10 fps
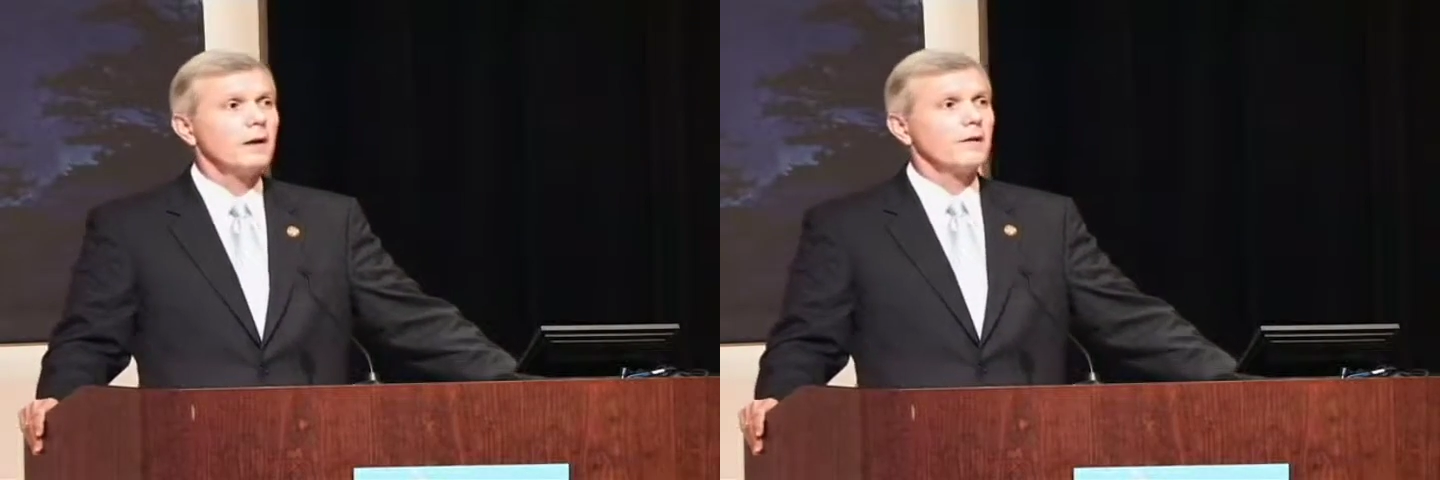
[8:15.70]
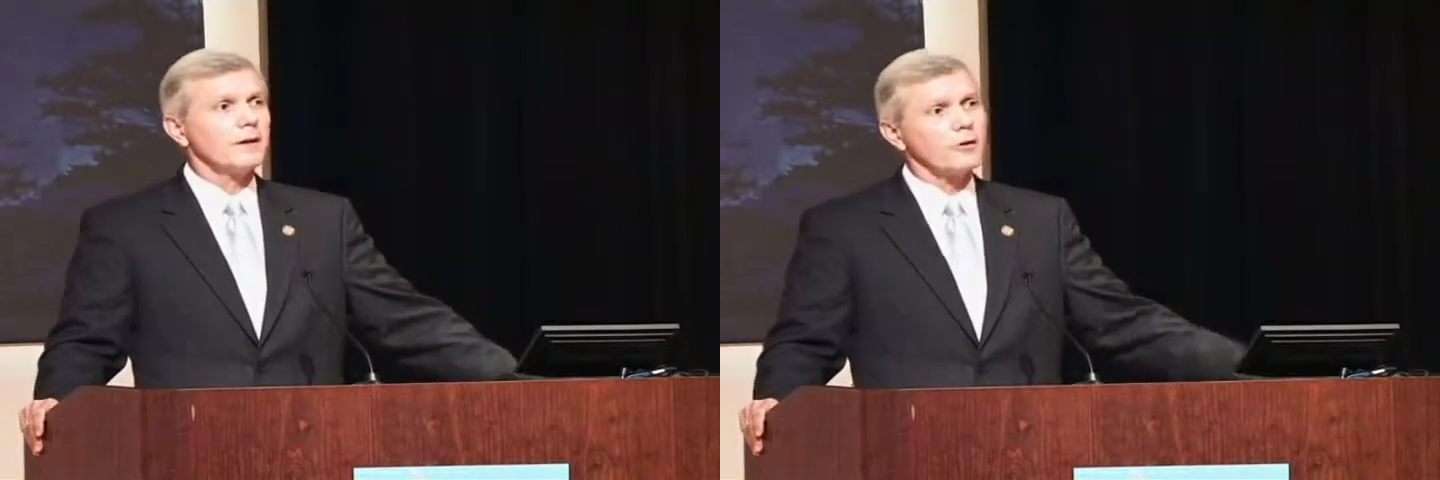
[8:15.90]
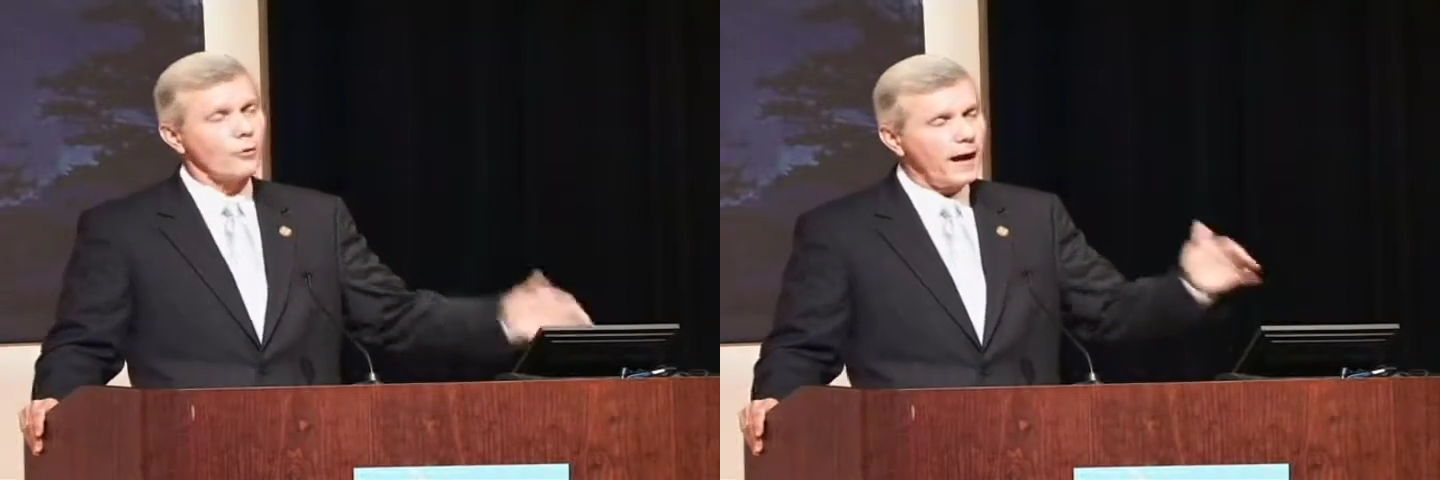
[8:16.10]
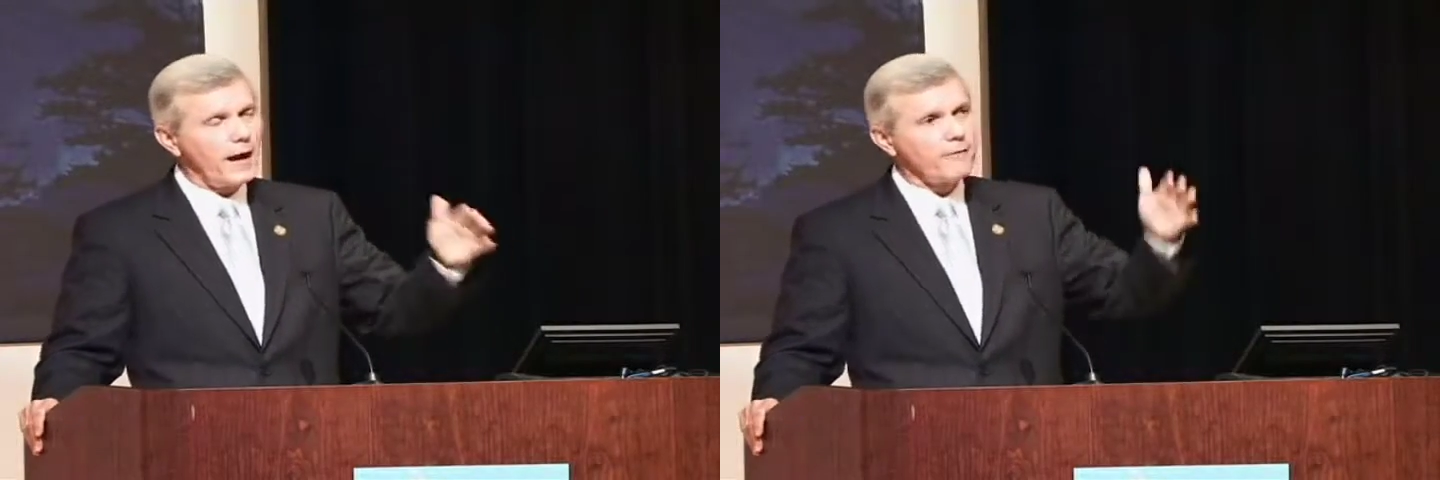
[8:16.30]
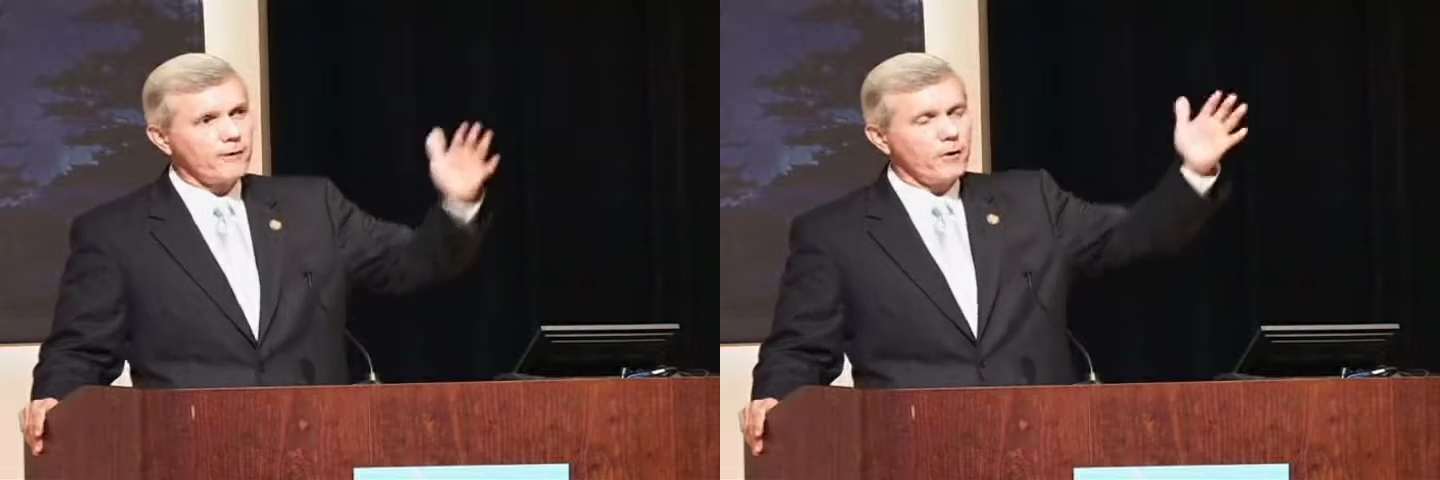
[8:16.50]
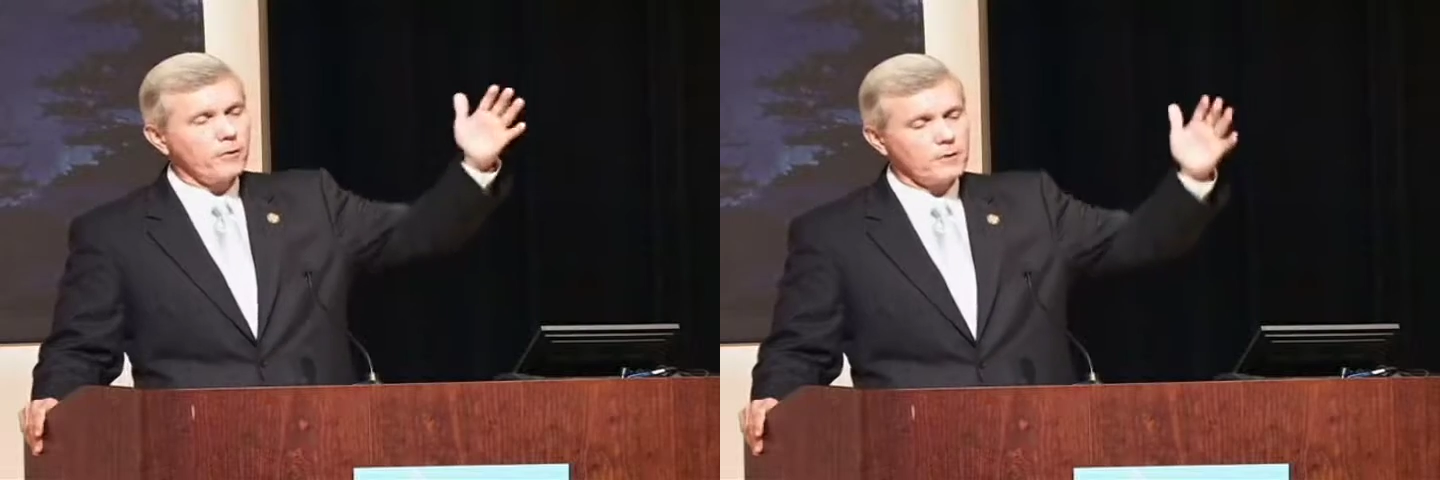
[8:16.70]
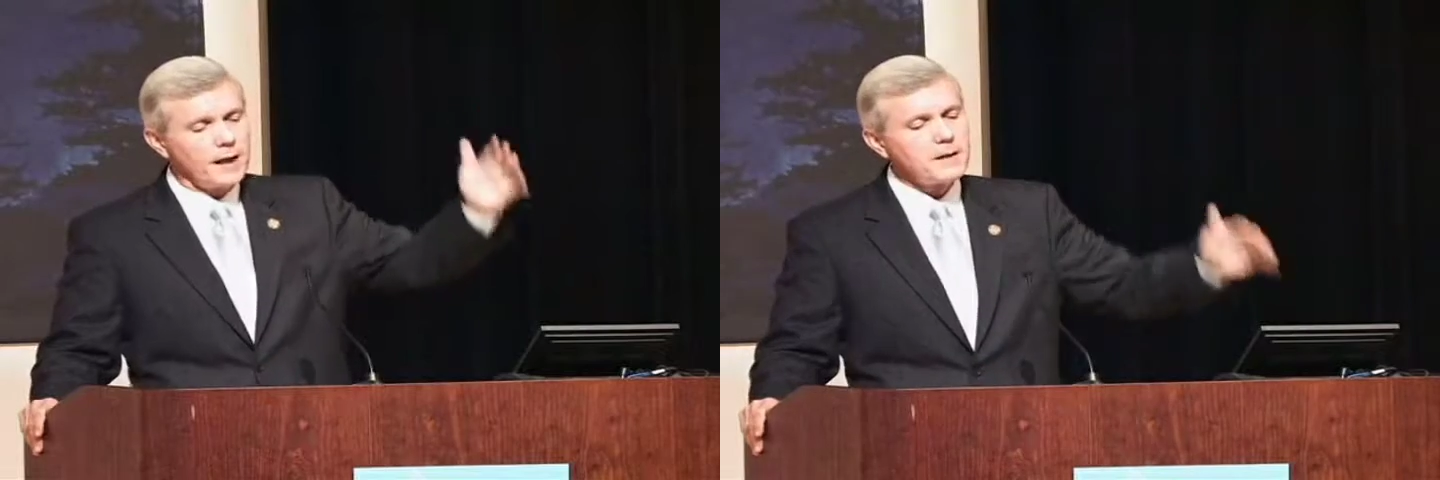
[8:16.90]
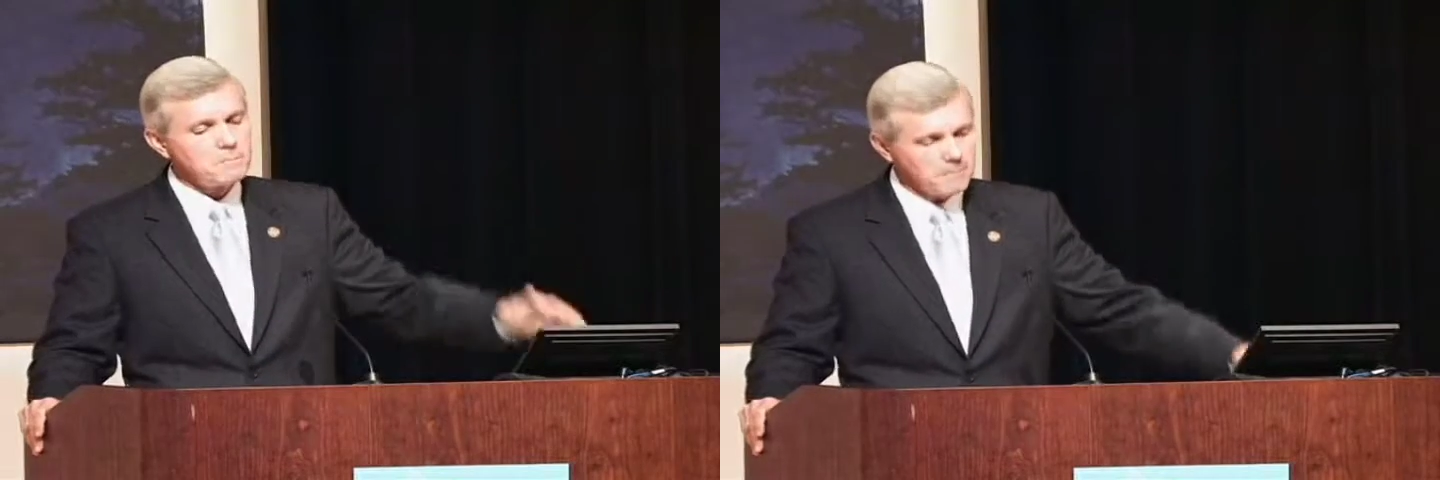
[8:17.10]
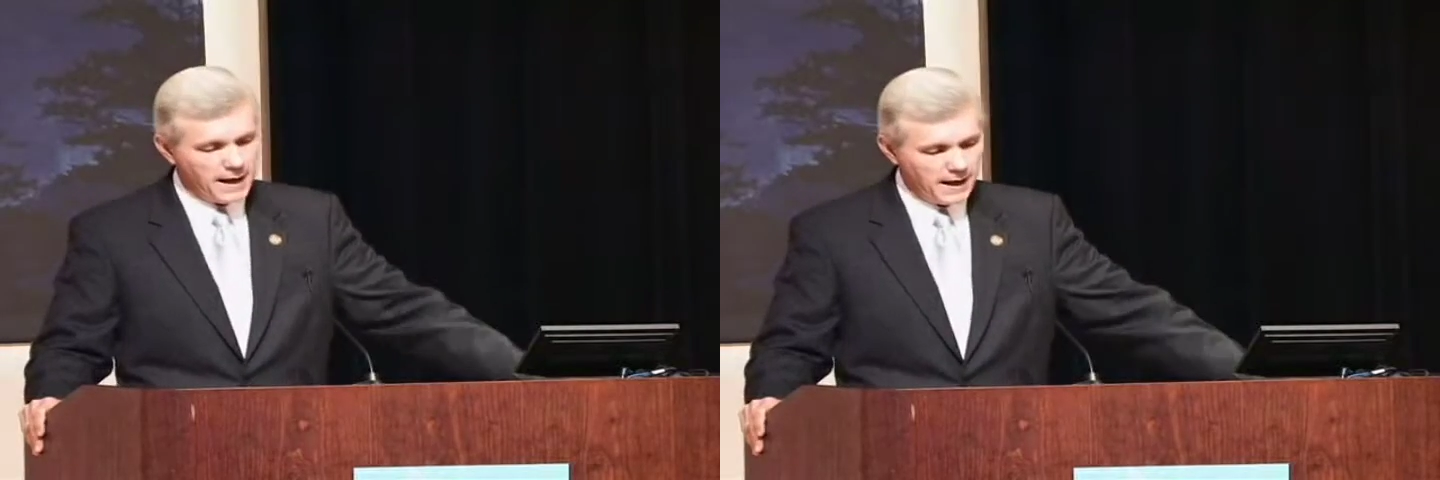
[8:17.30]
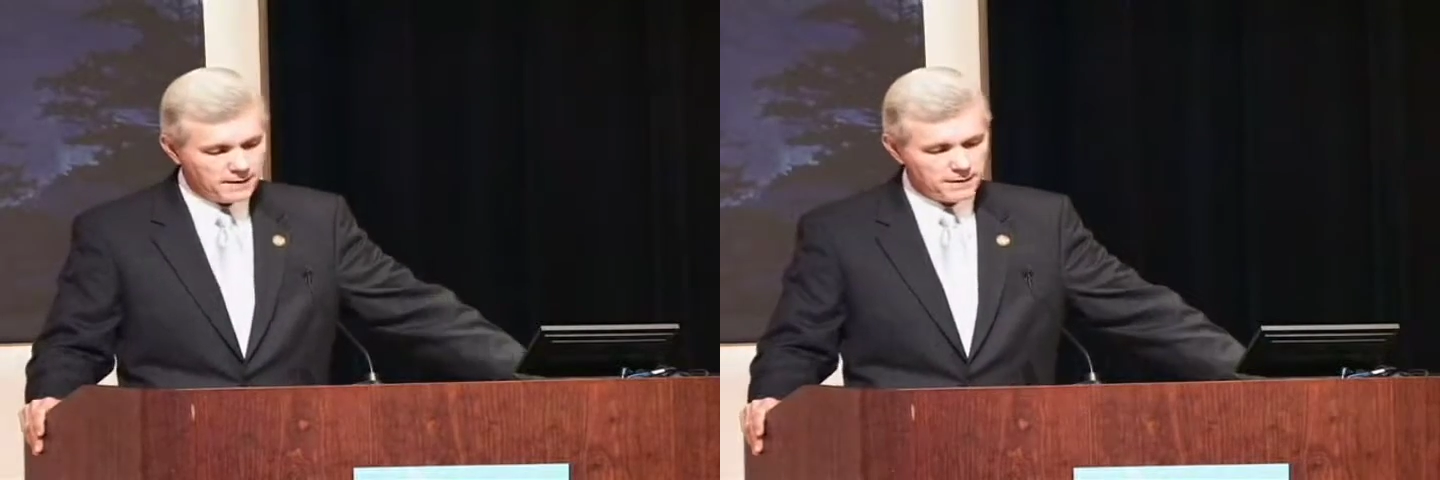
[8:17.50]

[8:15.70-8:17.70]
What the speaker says: The graph on NAEP math